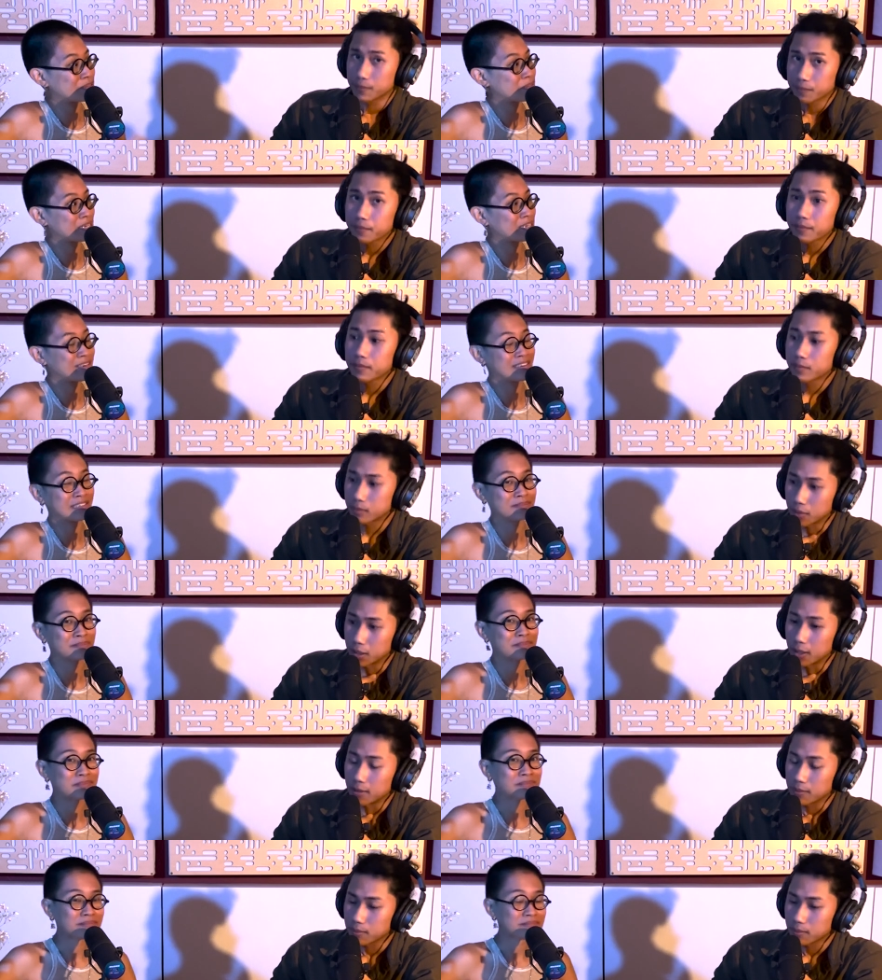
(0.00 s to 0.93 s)
Speaker 1: of speaking.
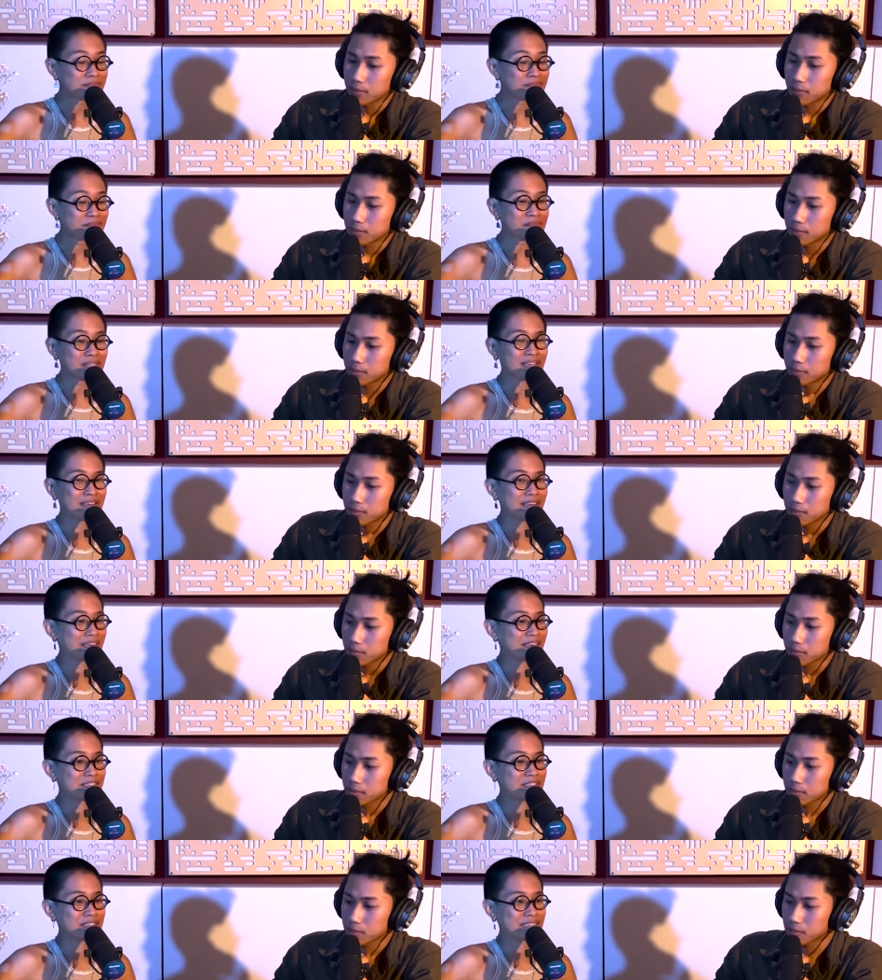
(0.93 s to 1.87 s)
Yeah.
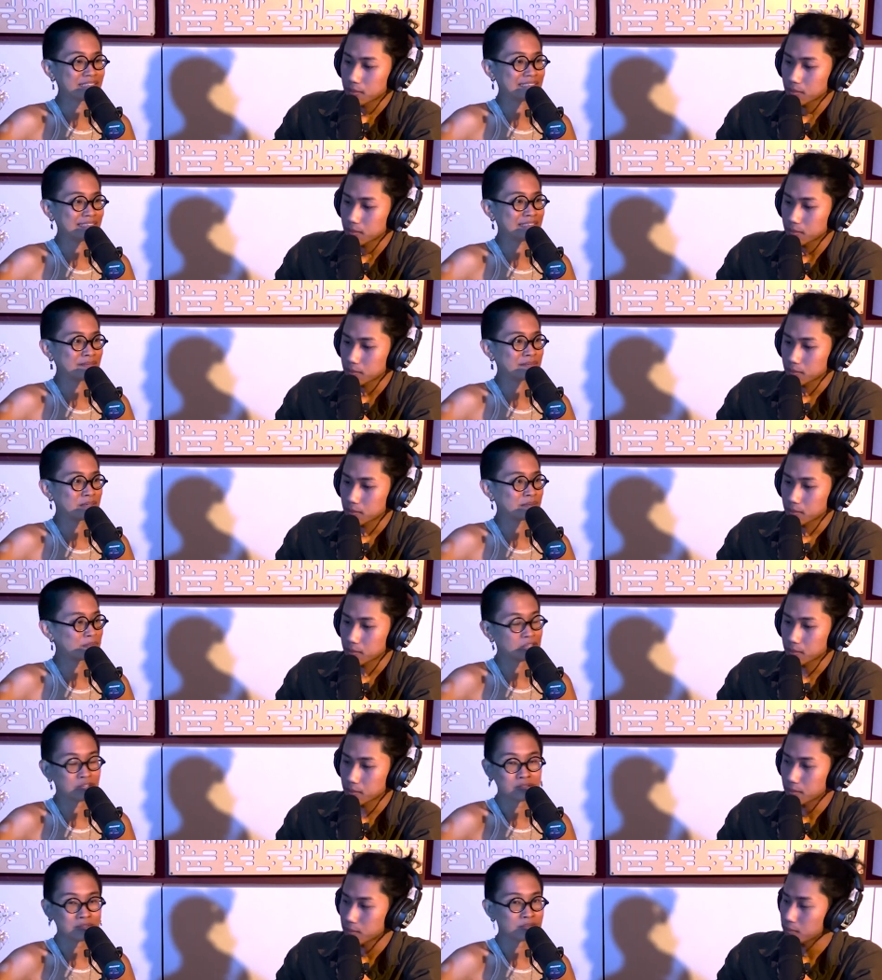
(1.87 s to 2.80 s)
And um, I
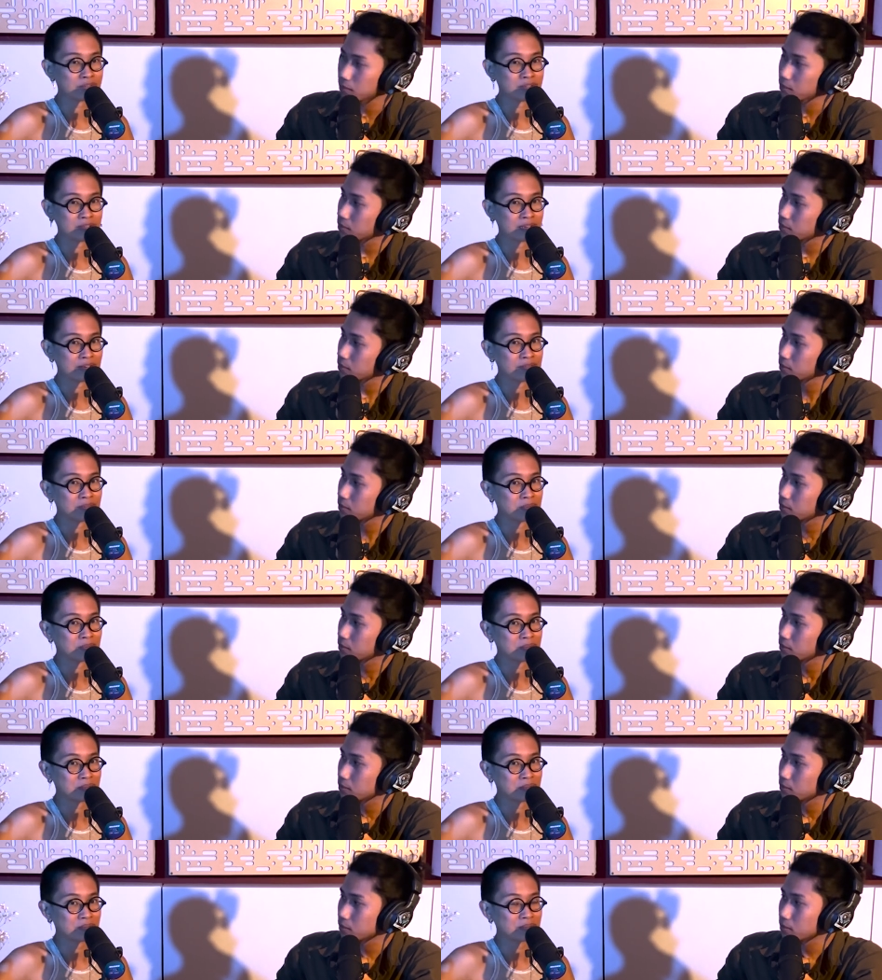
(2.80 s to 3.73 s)
mean, goes for
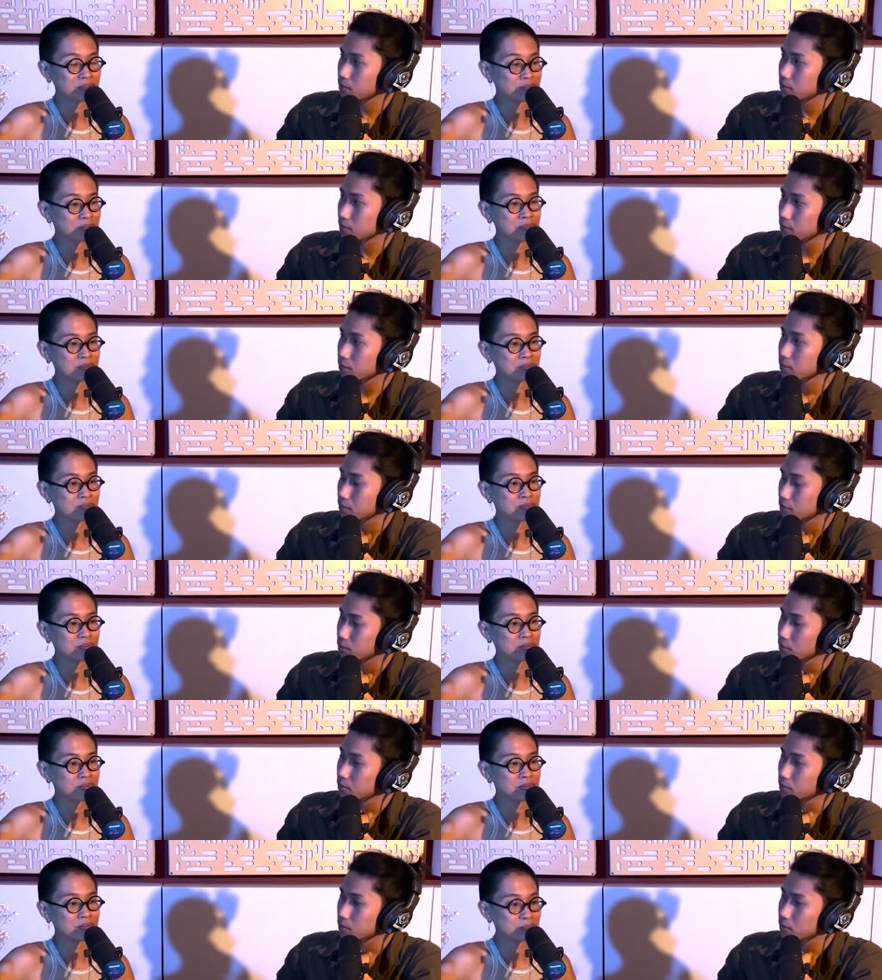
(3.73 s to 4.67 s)
everyone who's
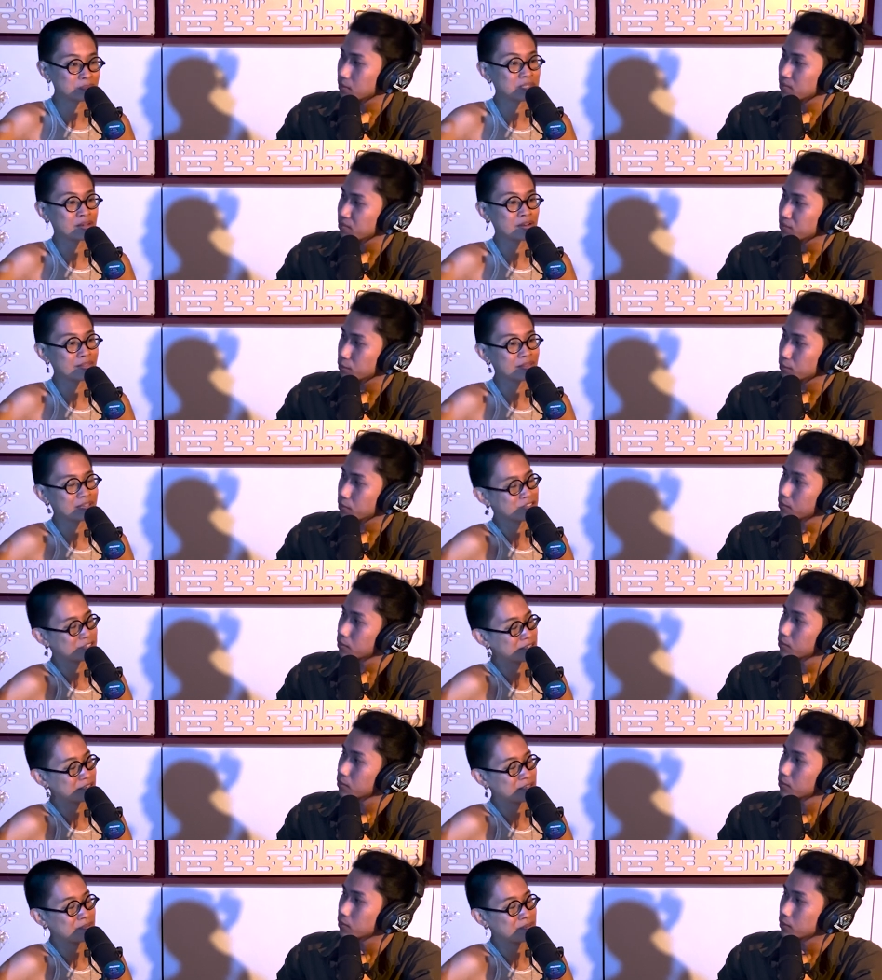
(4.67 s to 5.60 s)
who was on that
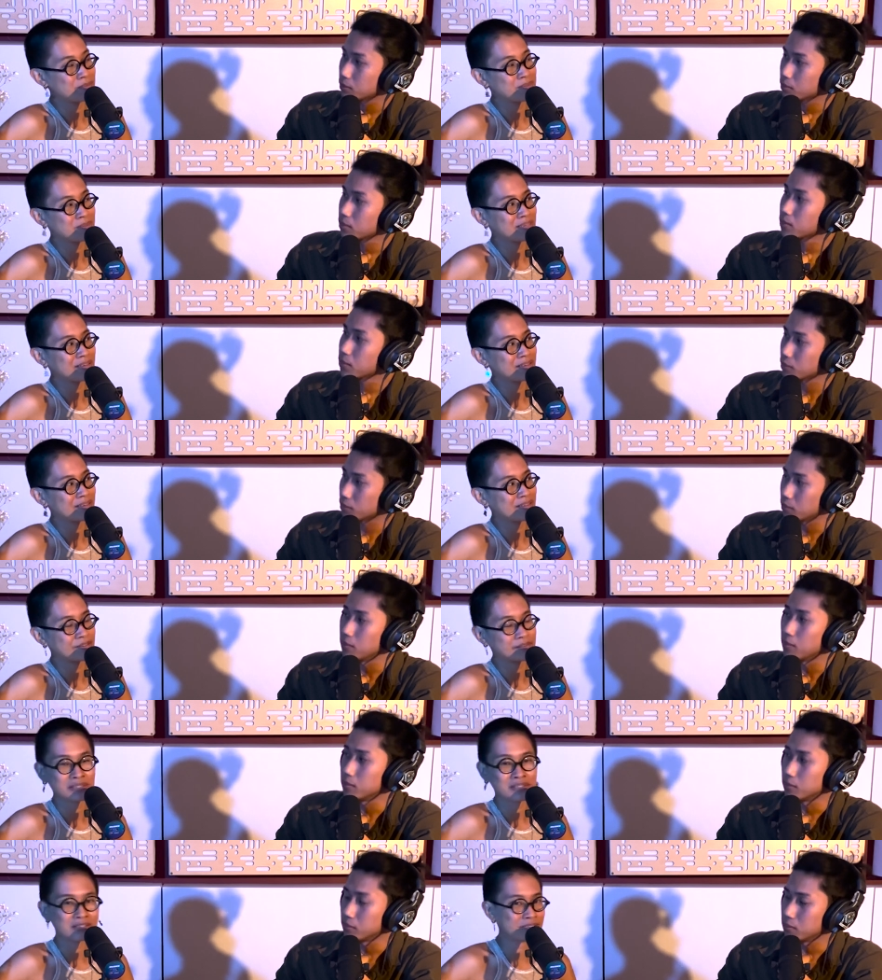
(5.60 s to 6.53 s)
journey with me. That
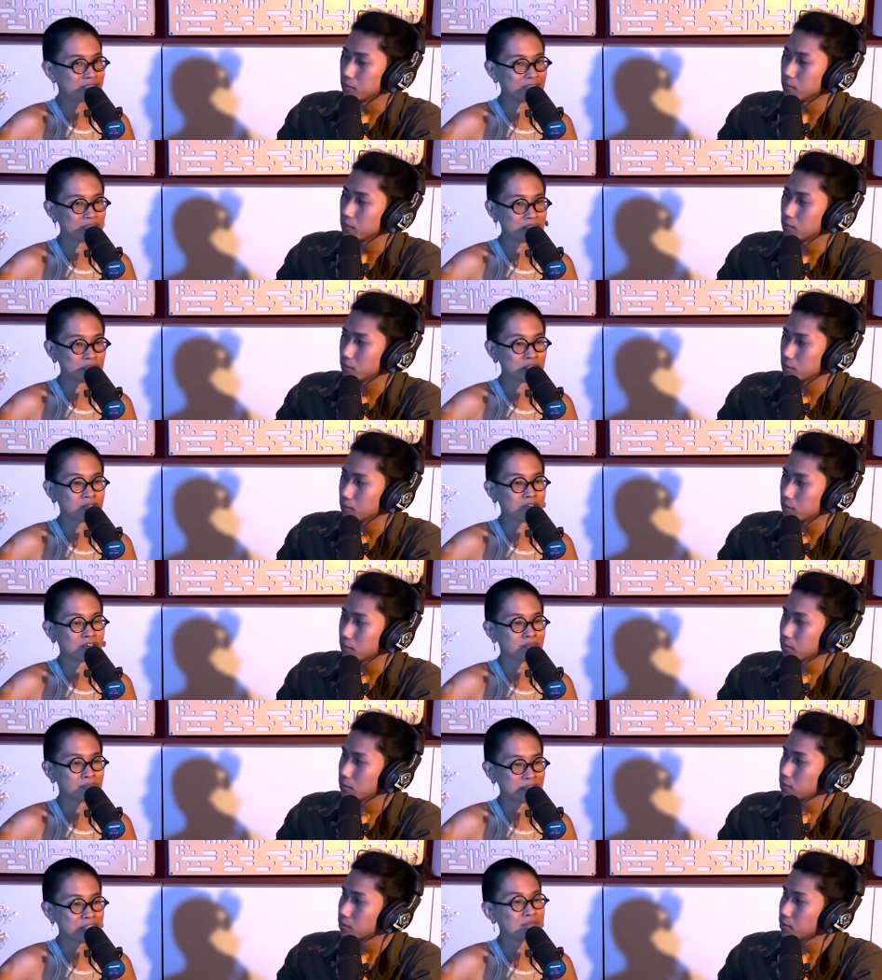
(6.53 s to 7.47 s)
was like the start
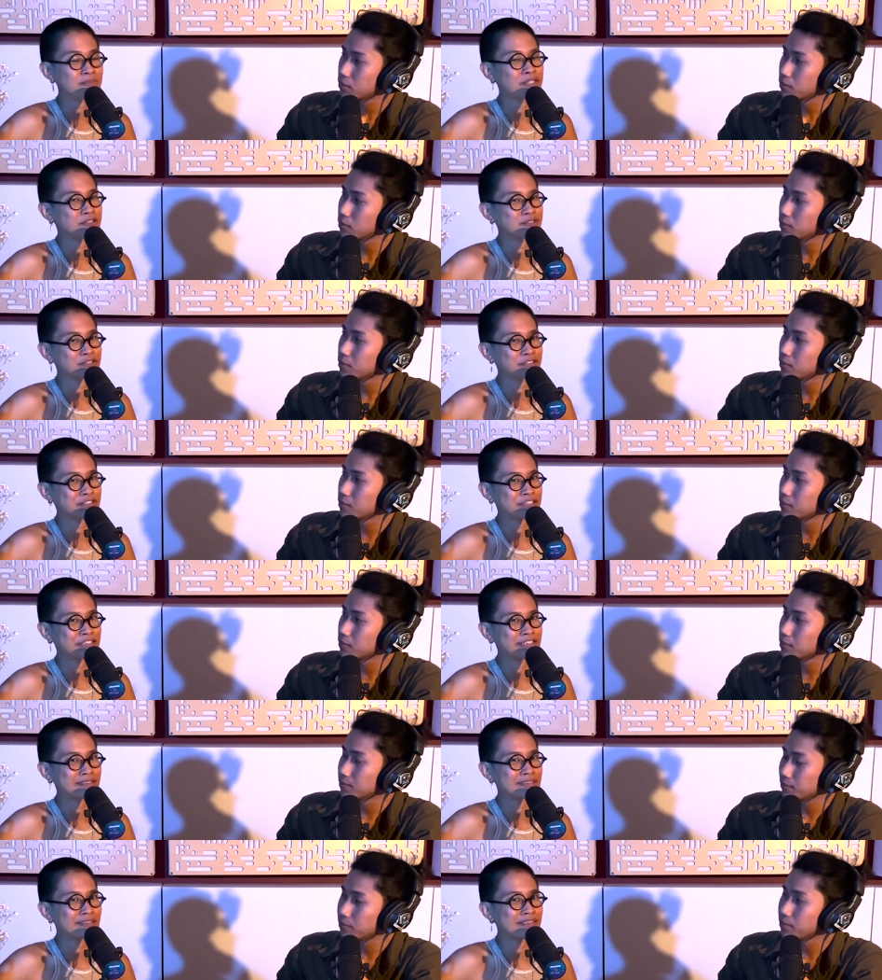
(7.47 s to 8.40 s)
of my spiritual
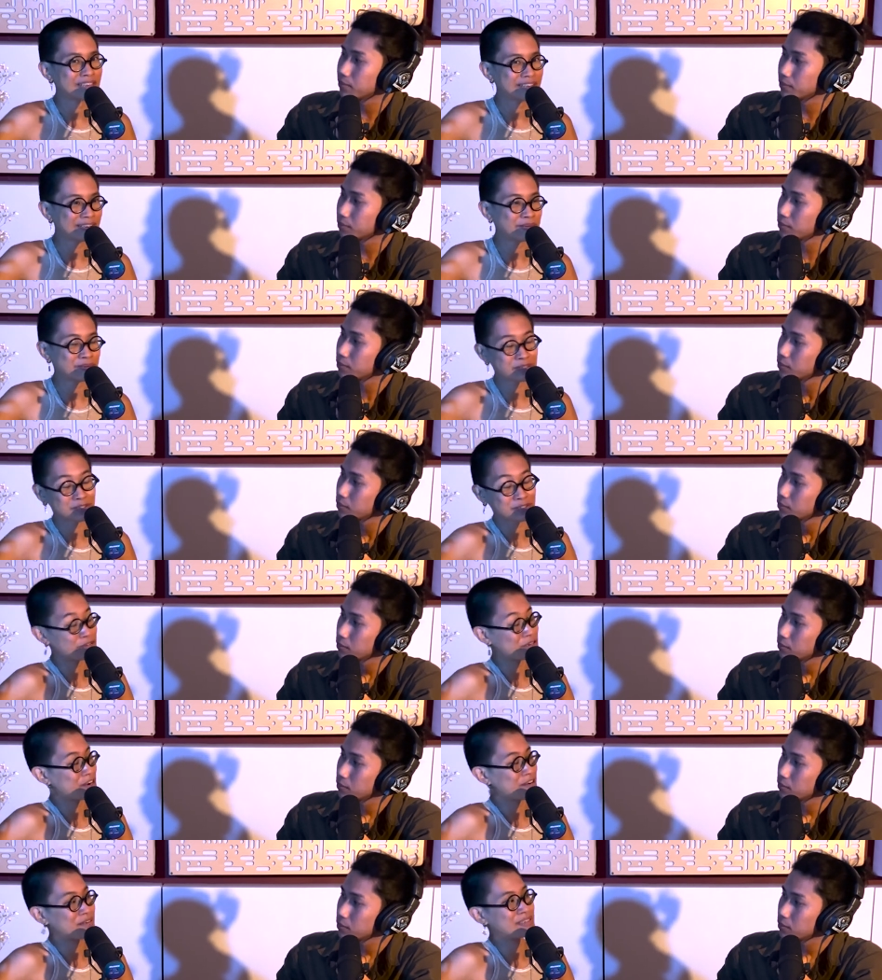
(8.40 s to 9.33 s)
journey, and we're still
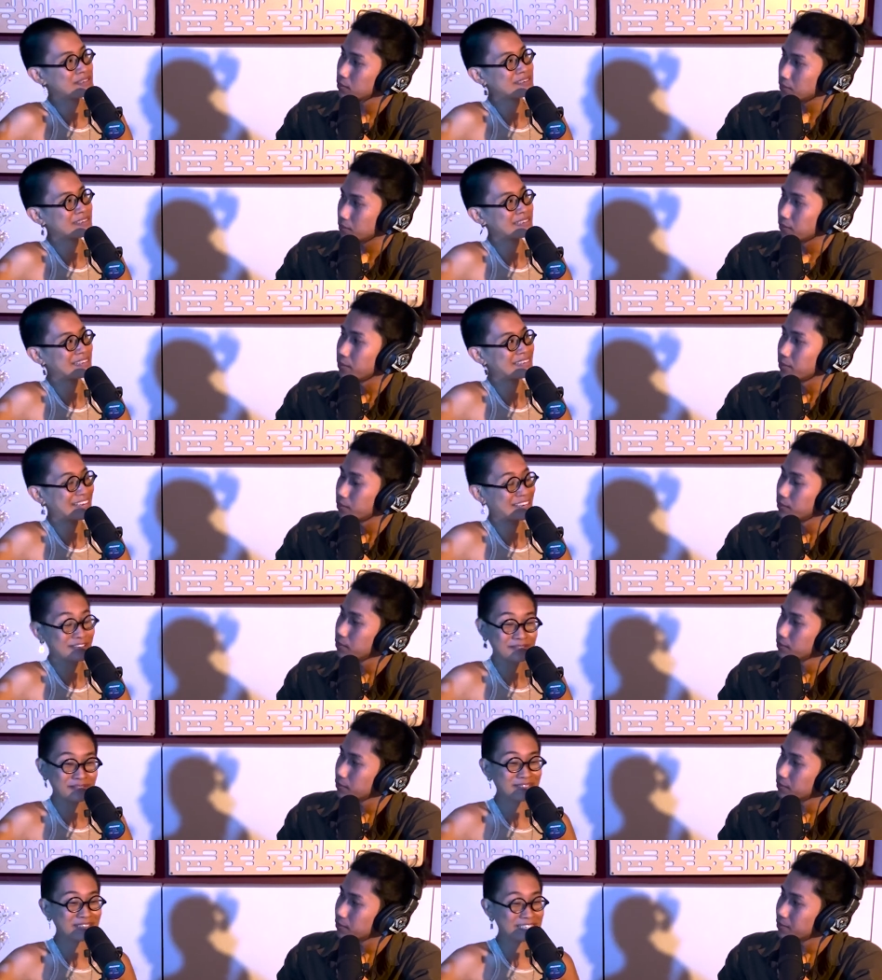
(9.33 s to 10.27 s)
going. Now